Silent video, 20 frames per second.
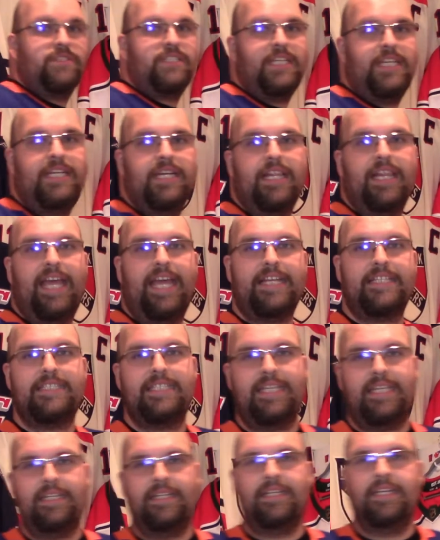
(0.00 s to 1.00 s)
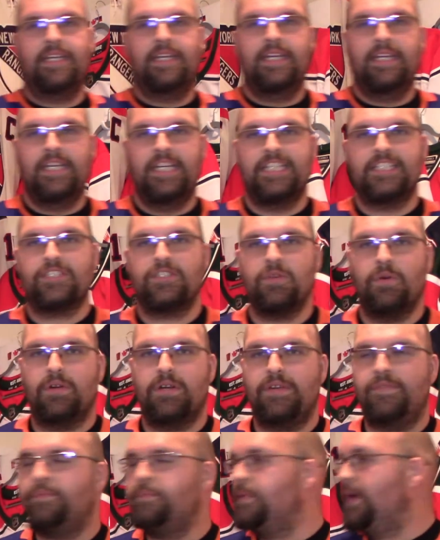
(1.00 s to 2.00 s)
collecting. Is sort
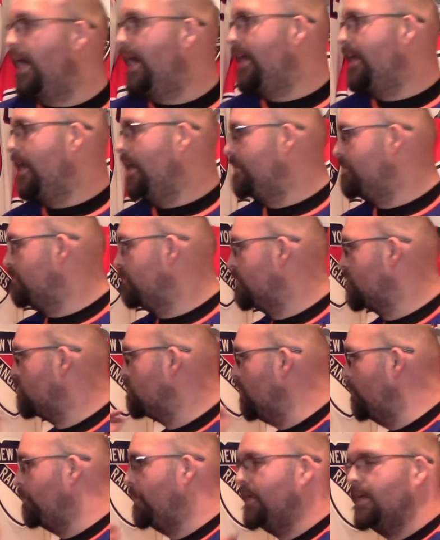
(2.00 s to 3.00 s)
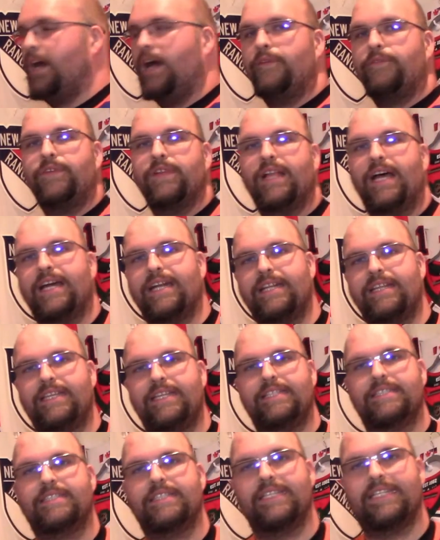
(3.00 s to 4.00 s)
of uh, uh, stripping off a lot of
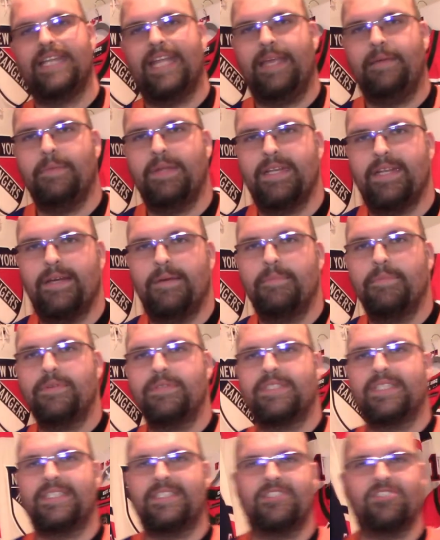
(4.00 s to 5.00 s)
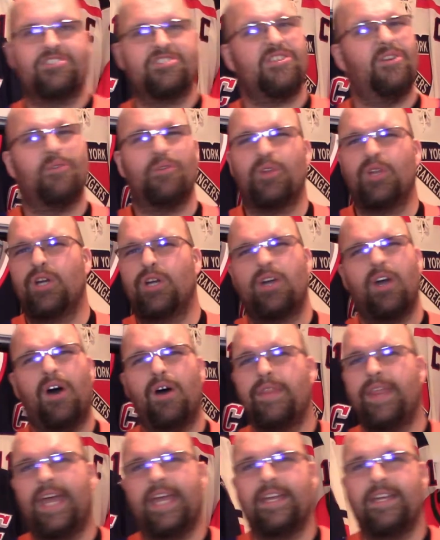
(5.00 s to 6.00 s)
these uh, name and numbers that just don't look
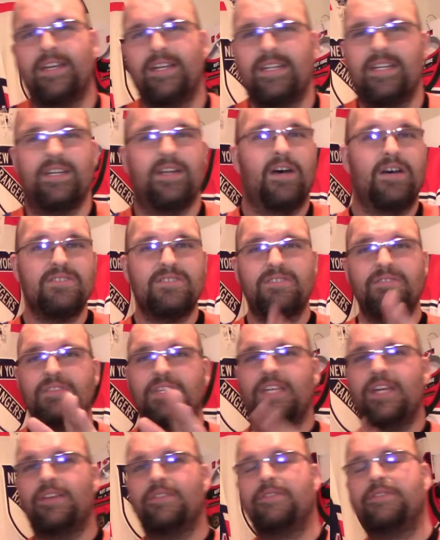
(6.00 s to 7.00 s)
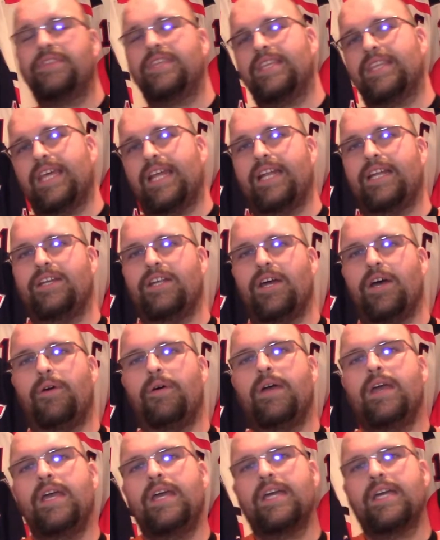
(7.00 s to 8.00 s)
all that good. And also the other thing that I
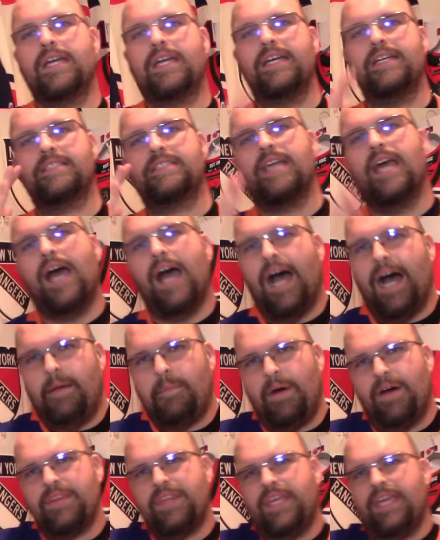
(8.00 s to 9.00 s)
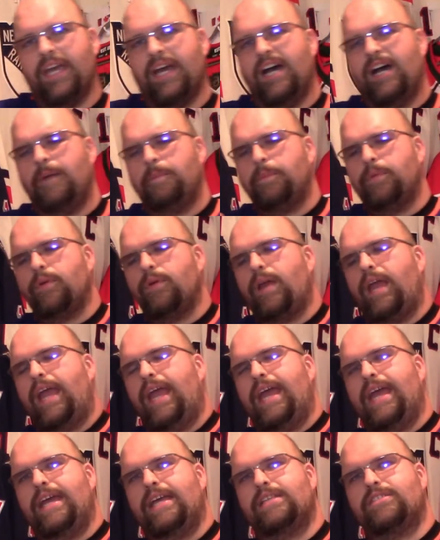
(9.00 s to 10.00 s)
know, because I'm on the upper
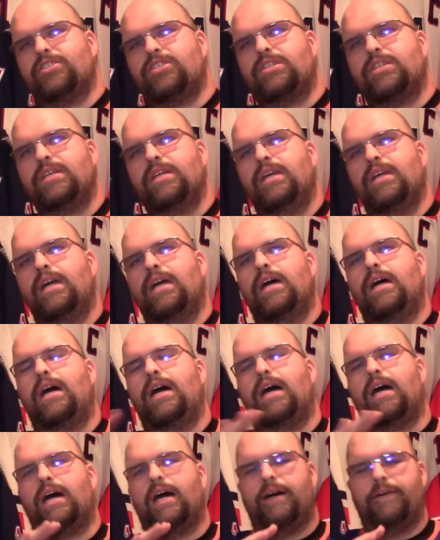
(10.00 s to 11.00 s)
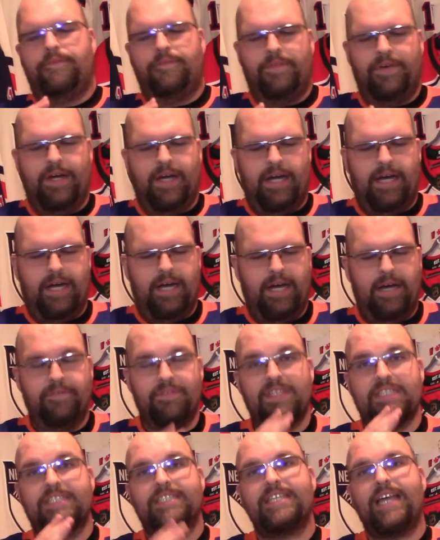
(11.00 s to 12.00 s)
edge of uh, of
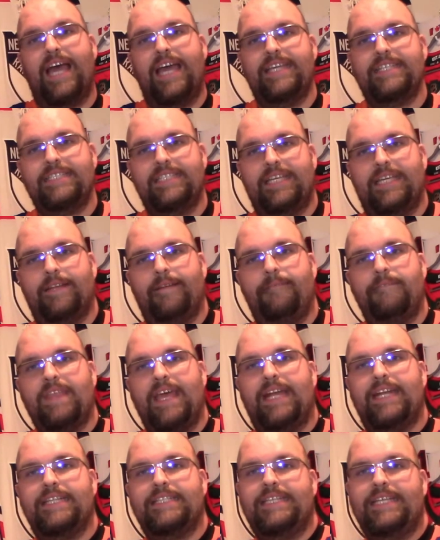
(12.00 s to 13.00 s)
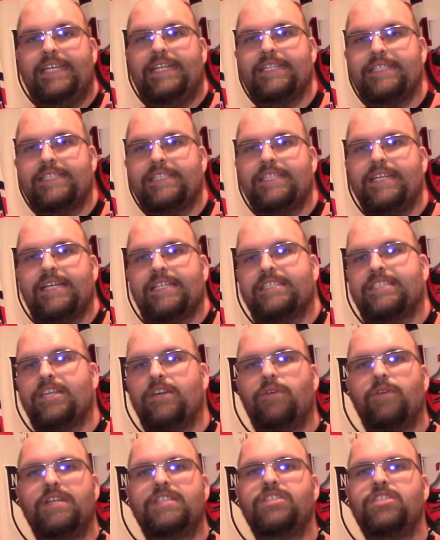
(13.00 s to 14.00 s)
the sizing that Adidas does.
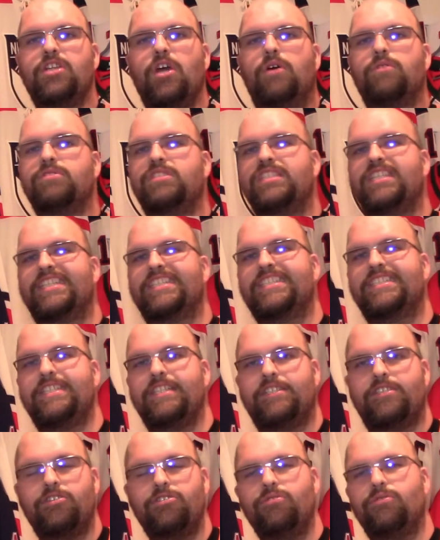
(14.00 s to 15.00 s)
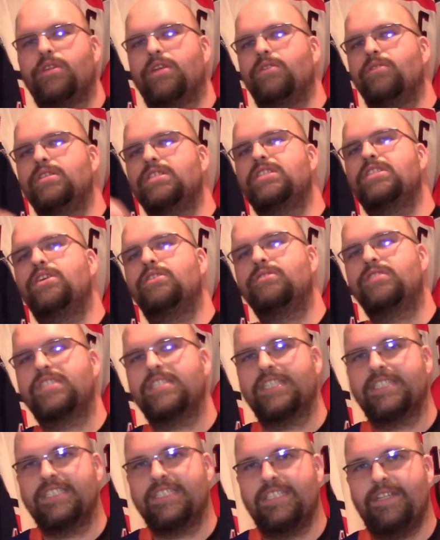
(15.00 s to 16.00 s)
There is no 62, there is no
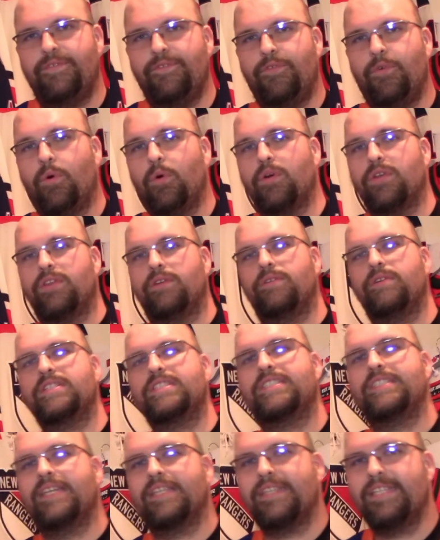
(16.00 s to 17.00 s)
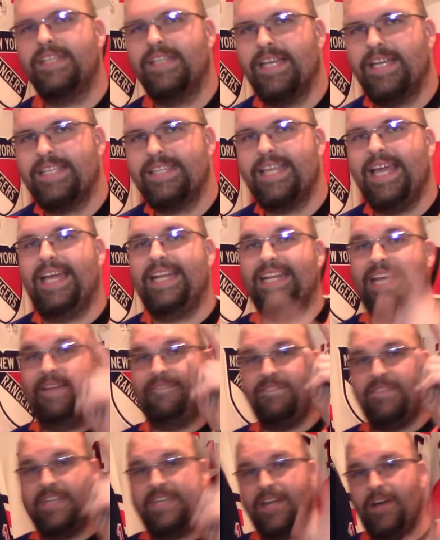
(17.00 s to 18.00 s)
64, there is nothing like that, and
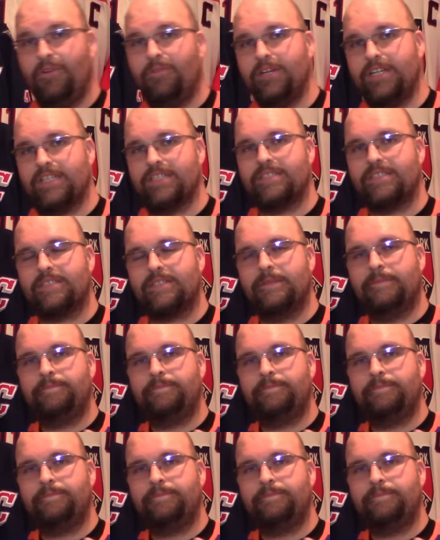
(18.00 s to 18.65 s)
I've noticed.